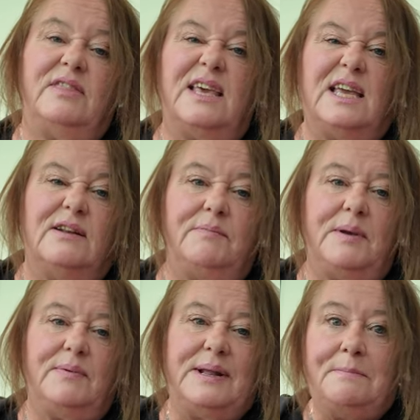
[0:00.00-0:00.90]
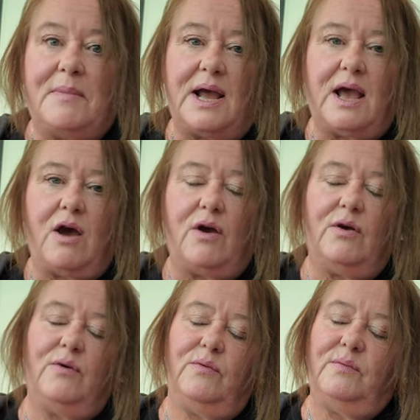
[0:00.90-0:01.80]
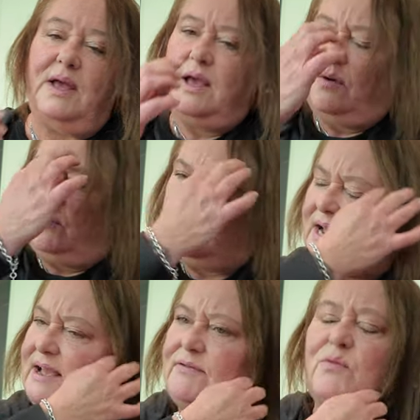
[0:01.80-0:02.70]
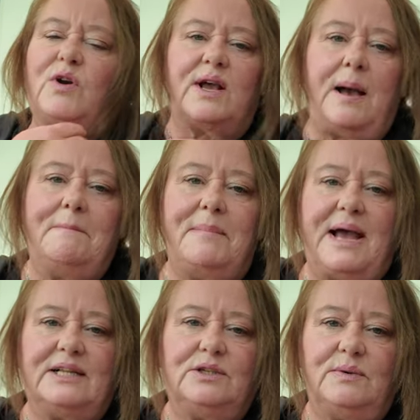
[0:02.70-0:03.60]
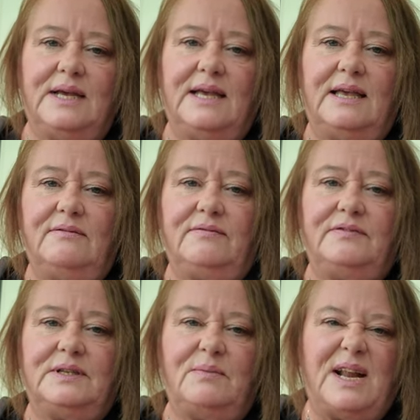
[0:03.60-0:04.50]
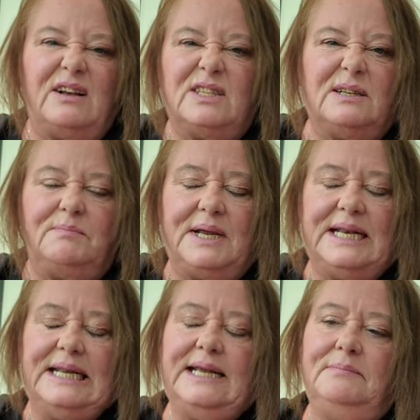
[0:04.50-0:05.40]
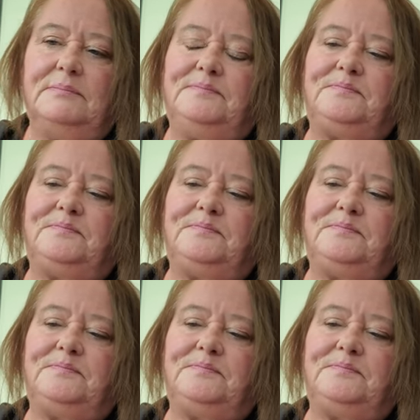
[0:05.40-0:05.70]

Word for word: thinking of people in my home. Would I ever want to come back to it if someone else had been in it?